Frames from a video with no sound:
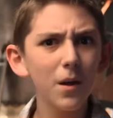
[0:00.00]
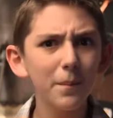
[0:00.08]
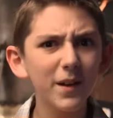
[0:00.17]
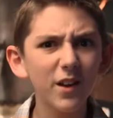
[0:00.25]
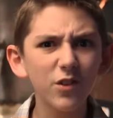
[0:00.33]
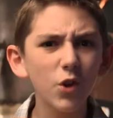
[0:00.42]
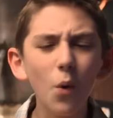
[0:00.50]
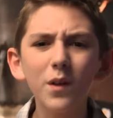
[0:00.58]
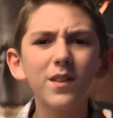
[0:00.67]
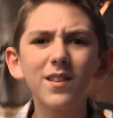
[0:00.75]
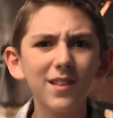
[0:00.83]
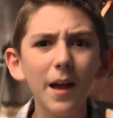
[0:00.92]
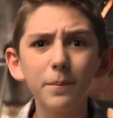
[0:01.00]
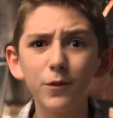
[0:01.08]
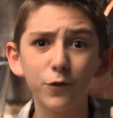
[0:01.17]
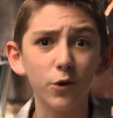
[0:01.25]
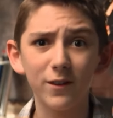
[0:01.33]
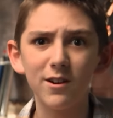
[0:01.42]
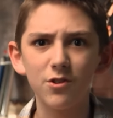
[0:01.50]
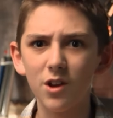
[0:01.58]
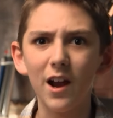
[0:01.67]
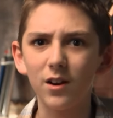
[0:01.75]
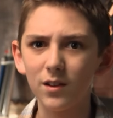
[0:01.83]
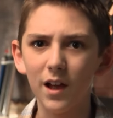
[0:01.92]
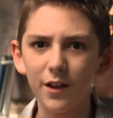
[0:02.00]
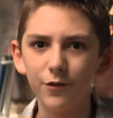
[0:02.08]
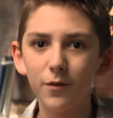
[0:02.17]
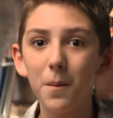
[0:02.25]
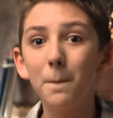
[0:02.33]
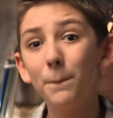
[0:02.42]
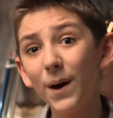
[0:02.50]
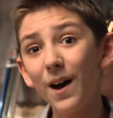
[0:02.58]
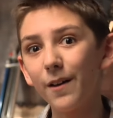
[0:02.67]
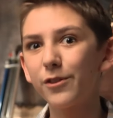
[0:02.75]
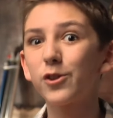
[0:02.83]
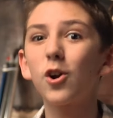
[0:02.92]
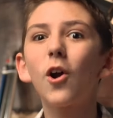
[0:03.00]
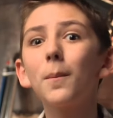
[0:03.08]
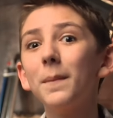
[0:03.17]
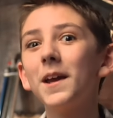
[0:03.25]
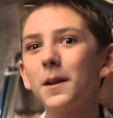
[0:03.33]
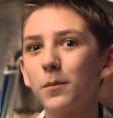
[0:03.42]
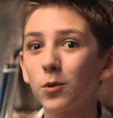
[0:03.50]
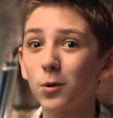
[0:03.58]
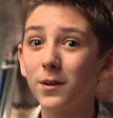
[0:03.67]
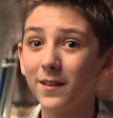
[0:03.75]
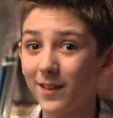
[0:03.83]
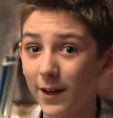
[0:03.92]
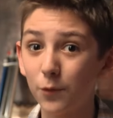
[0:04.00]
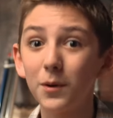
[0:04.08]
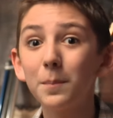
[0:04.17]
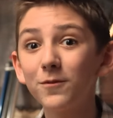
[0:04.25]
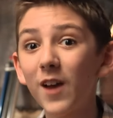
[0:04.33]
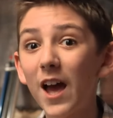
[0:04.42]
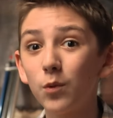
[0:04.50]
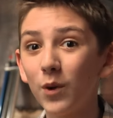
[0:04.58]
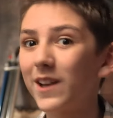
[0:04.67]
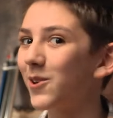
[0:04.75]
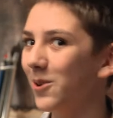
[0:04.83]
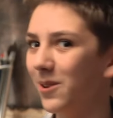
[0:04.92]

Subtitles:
because no one slept for their entire life. But there are made-up stories like Rip Van Winkle.